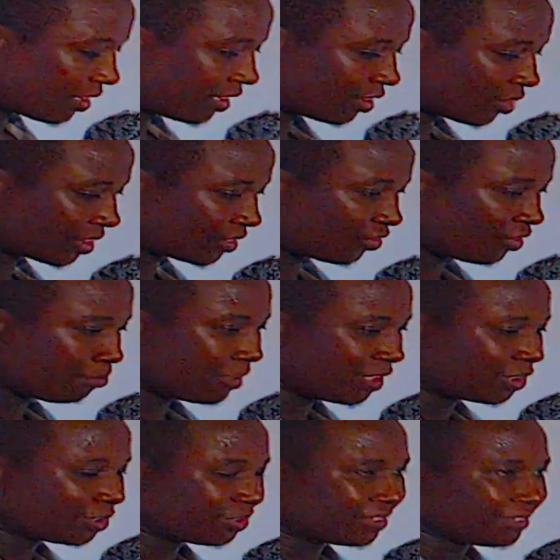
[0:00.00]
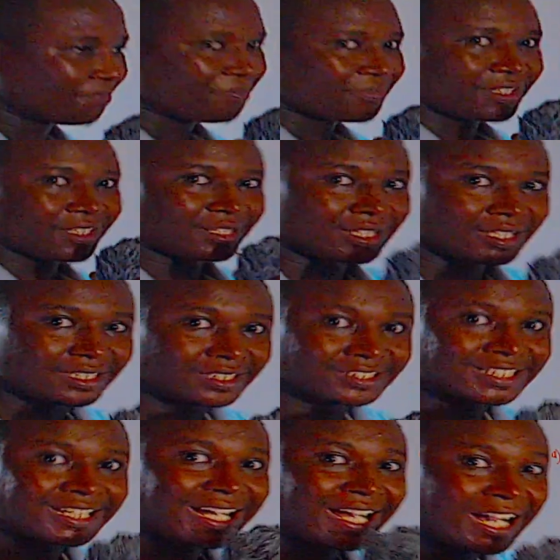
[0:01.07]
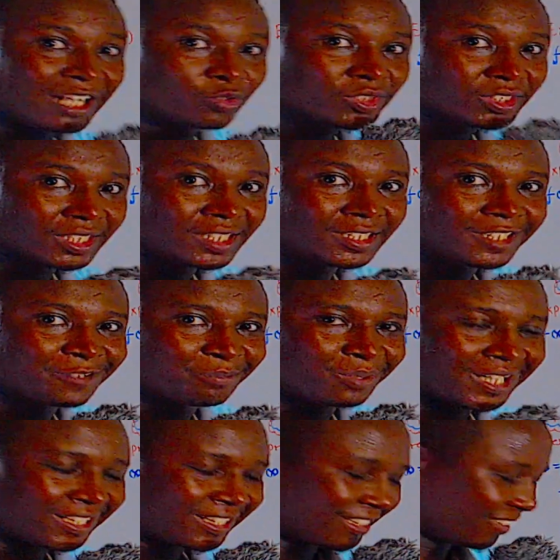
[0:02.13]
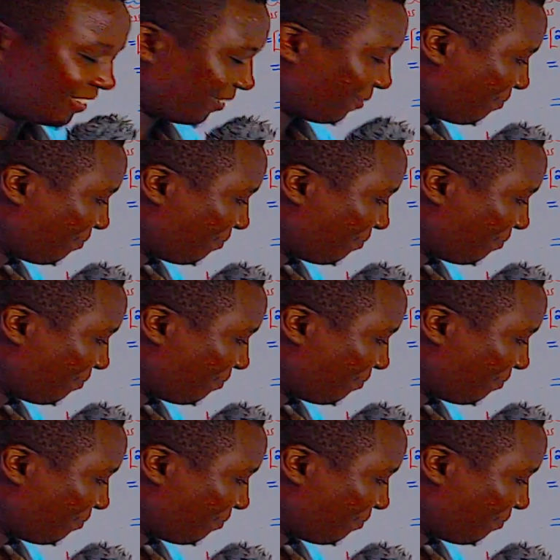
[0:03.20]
a transformation that is outside the bracket,